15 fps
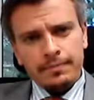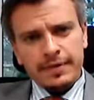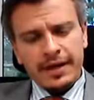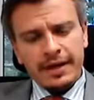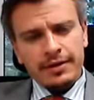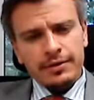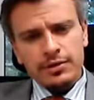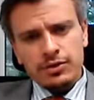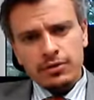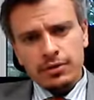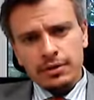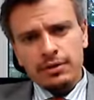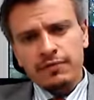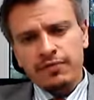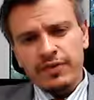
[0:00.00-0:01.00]
there are
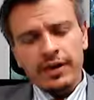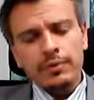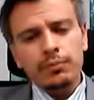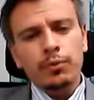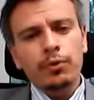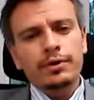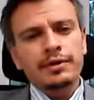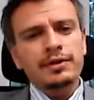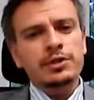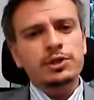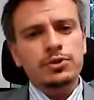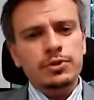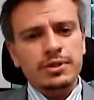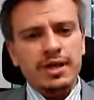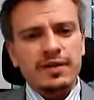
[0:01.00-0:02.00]
certain very important issues,